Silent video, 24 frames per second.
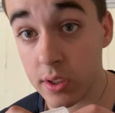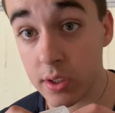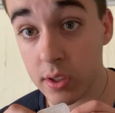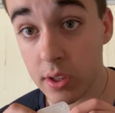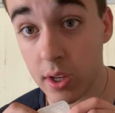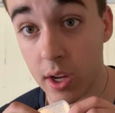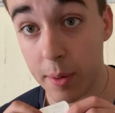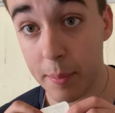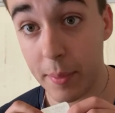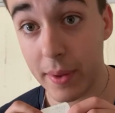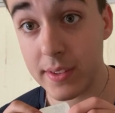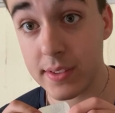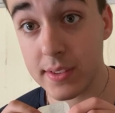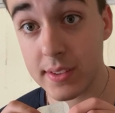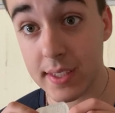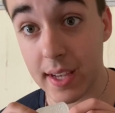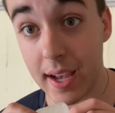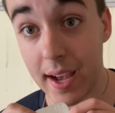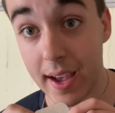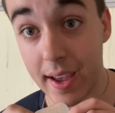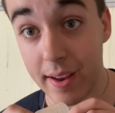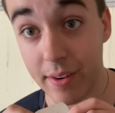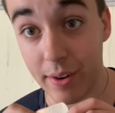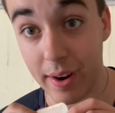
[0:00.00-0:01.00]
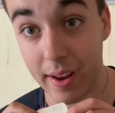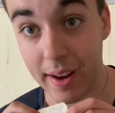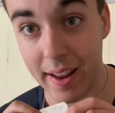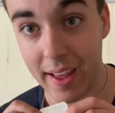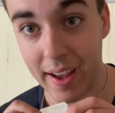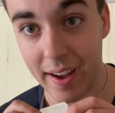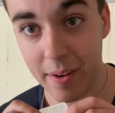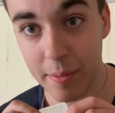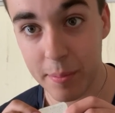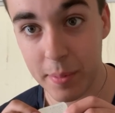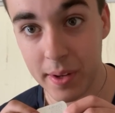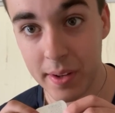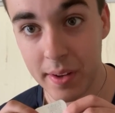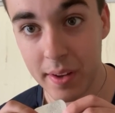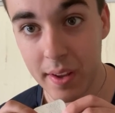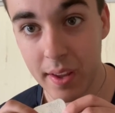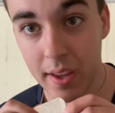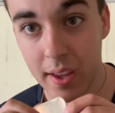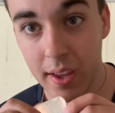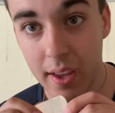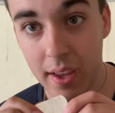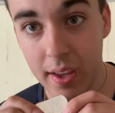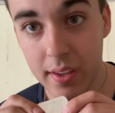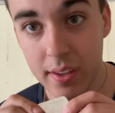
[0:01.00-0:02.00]
I'm inside right now, but
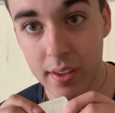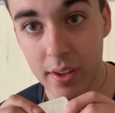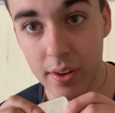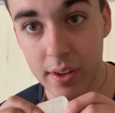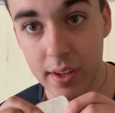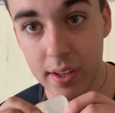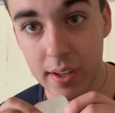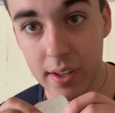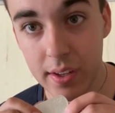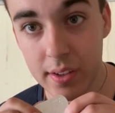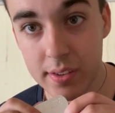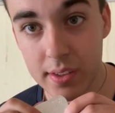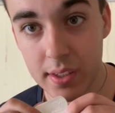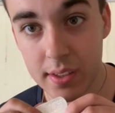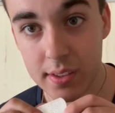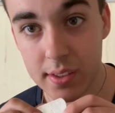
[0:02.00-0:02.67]
you can use it